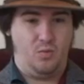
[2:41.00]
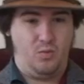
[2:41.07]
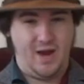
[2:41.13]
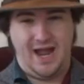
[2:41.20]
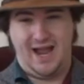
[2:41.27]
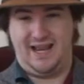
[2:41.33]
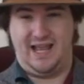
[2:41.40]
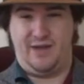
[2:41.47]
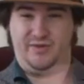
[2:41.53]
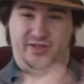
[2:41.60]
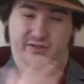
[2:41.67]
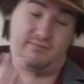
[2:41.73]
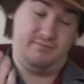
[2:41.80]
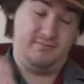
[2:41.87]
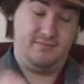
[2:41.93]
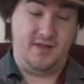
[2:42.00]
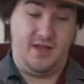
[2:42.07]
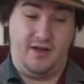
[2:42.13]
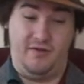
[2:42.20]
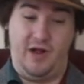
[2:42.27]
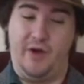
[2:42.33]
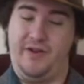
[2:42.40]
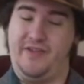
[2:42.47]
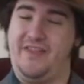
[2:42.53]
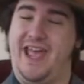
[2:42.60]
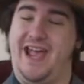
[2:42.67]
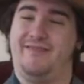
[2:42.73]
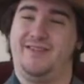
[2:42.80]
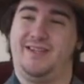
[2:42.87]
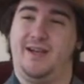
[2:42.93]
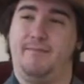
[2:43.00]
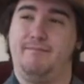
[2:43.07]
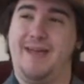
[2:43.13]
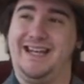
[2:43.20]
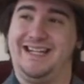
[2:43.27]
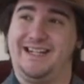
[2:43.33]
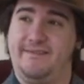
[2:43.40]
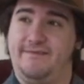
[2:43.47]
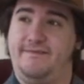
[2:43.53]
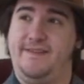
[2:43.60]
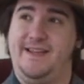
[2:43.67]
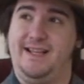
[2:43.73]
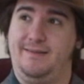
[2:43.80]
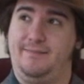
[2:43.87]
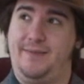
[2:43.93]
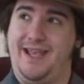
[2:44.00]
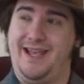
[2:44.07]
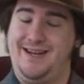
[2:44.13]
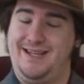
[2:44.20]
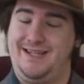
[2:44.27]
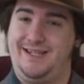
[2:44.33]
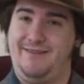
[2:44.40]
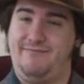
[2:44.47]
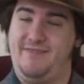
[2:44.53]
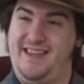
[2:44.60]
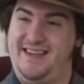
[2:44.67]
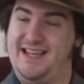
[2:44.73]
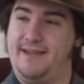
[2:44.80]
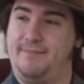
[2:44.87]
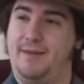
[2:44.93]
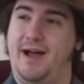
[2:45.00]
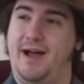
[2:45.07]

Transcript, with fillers: Well, I was, only there as a medic and field pianist, didn't really take